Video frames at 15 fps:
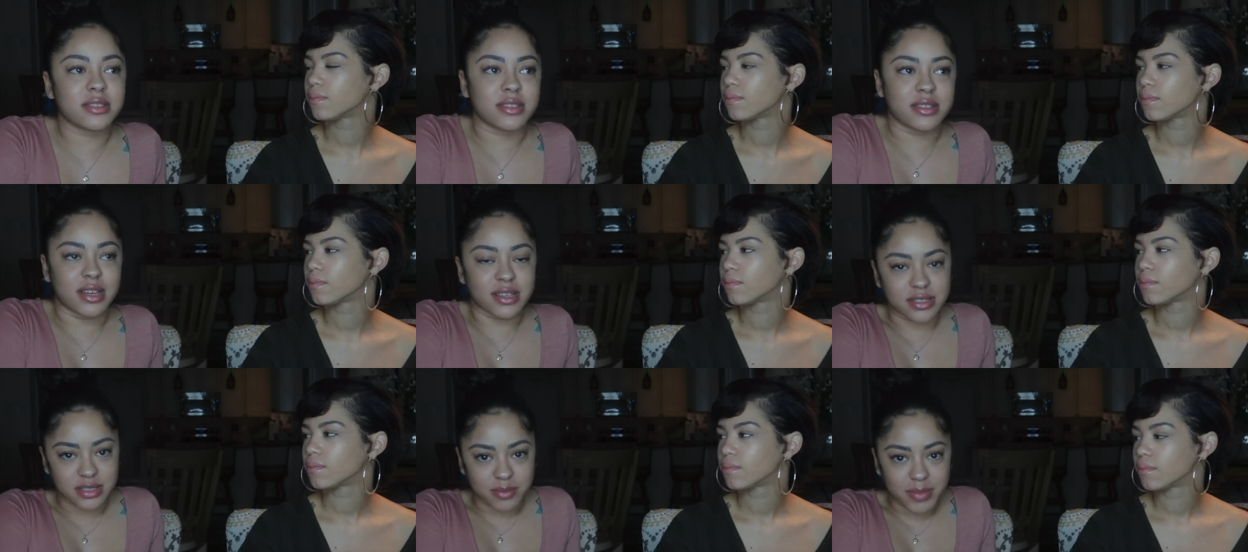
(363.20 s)

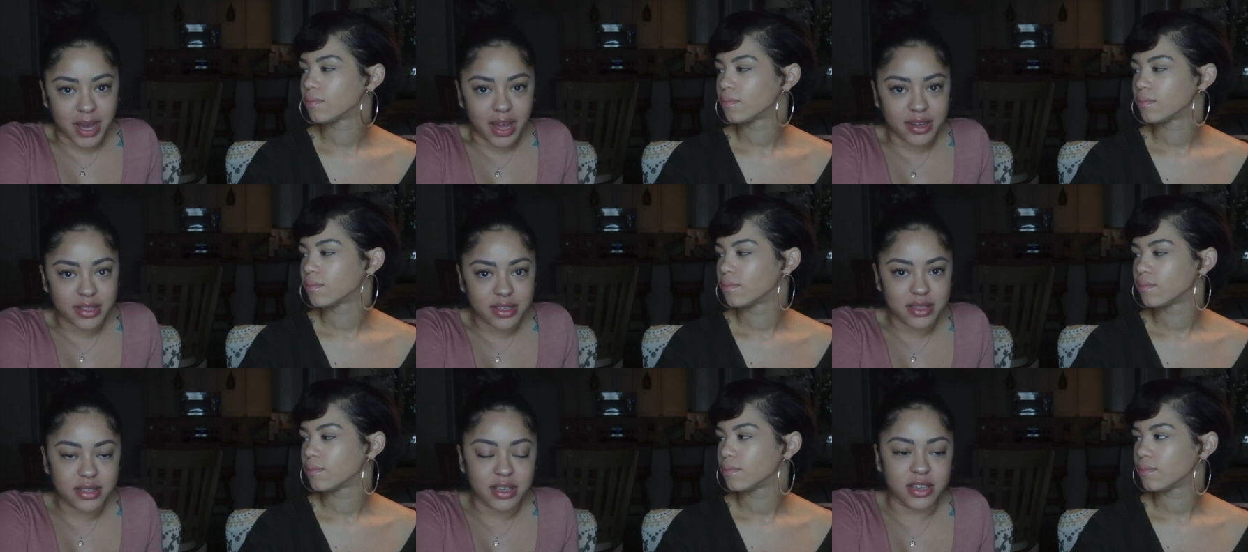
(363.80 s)
Speaker 1: like
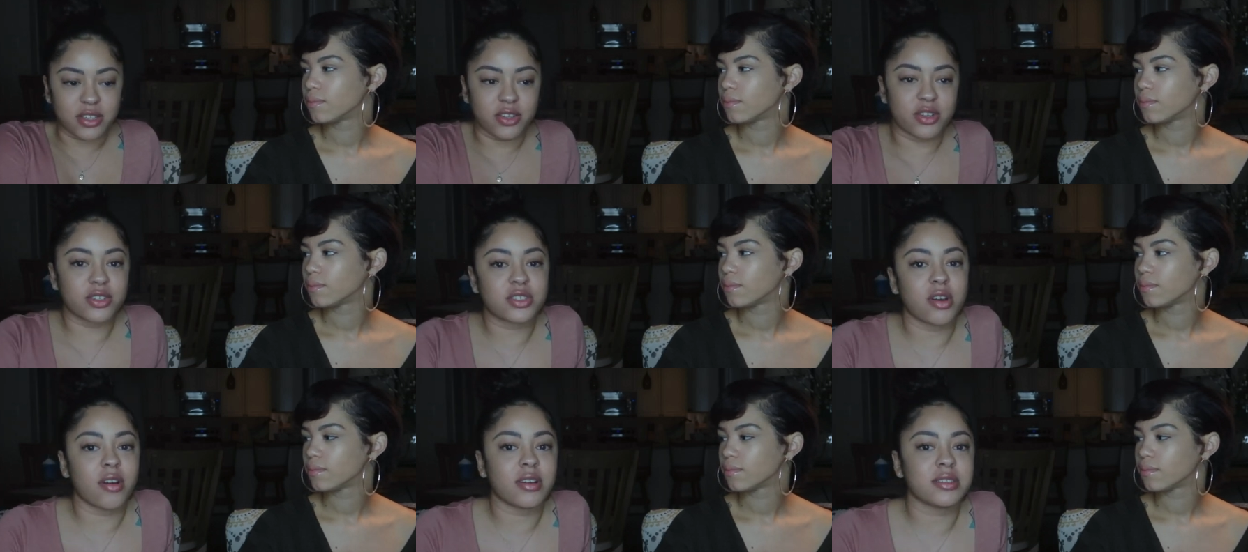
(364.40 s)
somebody and you're
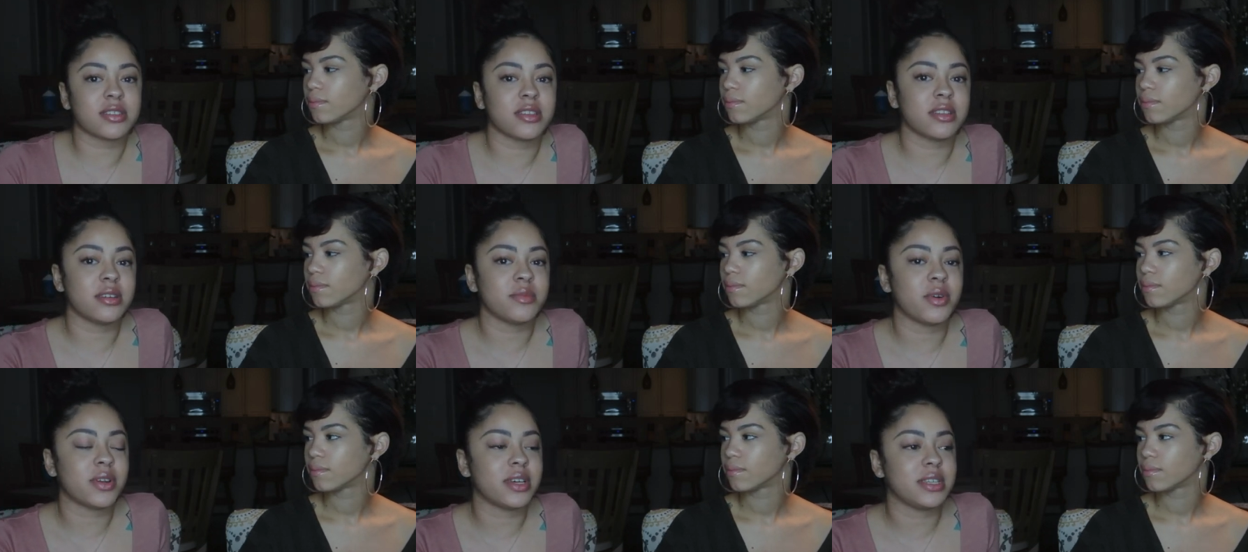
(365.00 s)
talking to
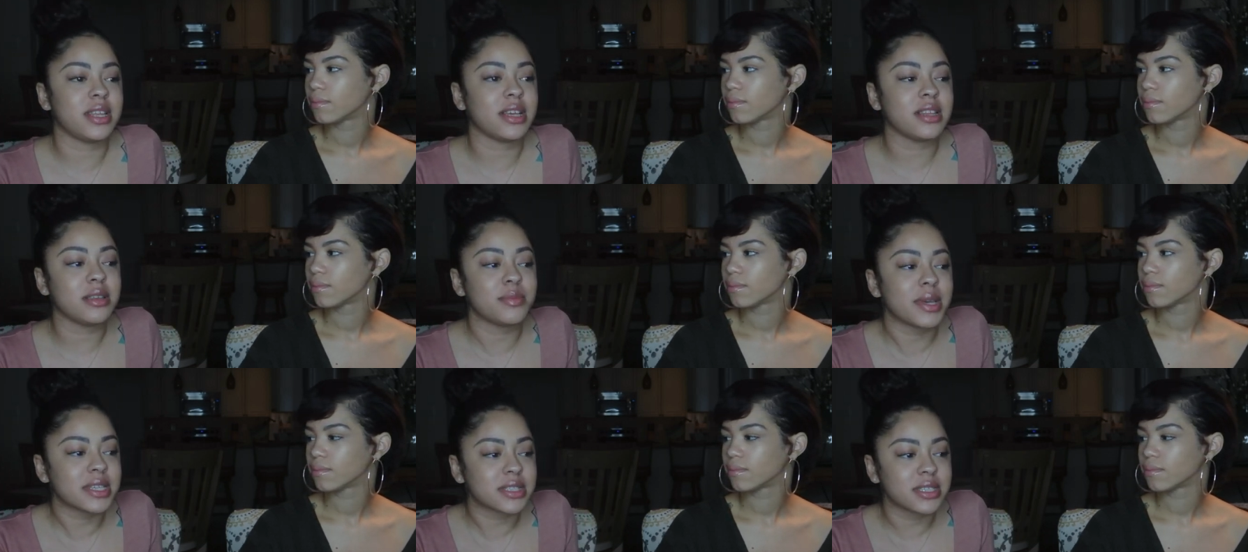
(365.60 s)
them on a daily
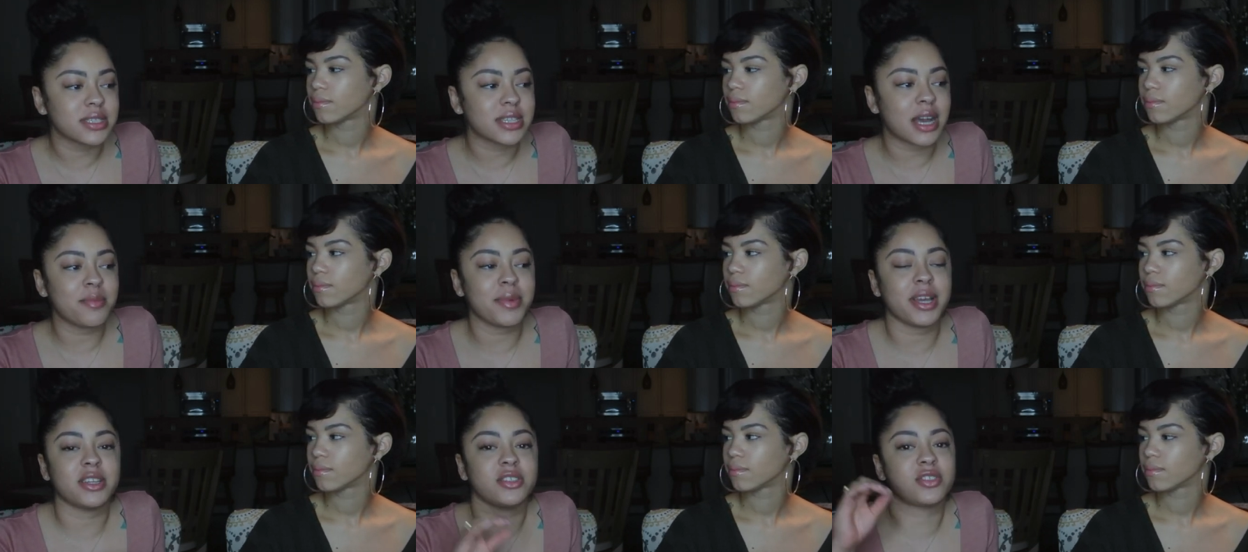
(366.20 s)
basis, I
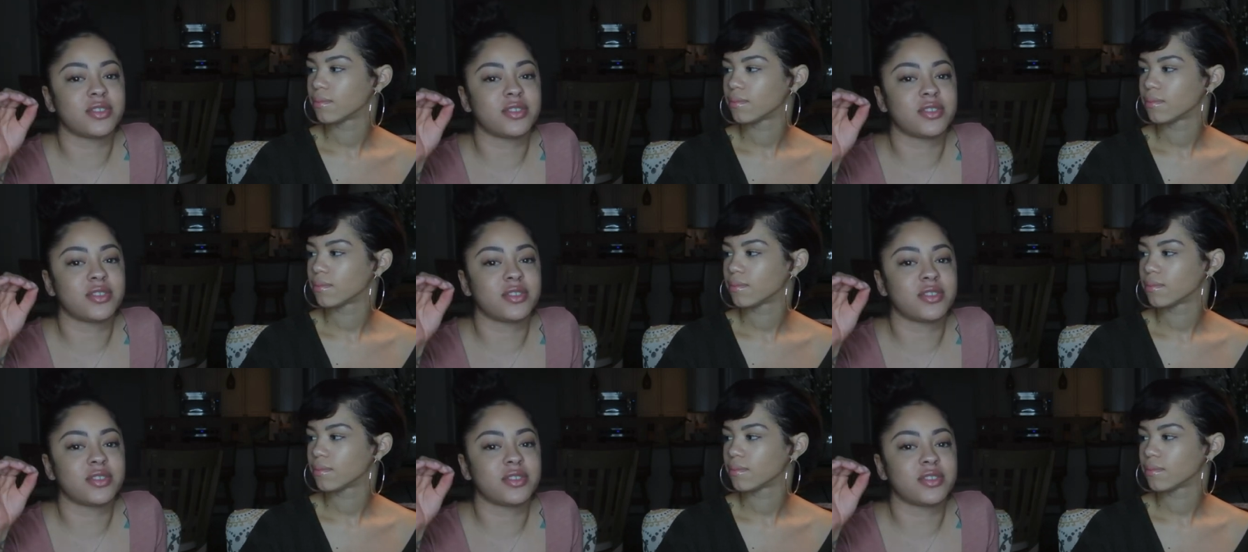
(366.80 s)
might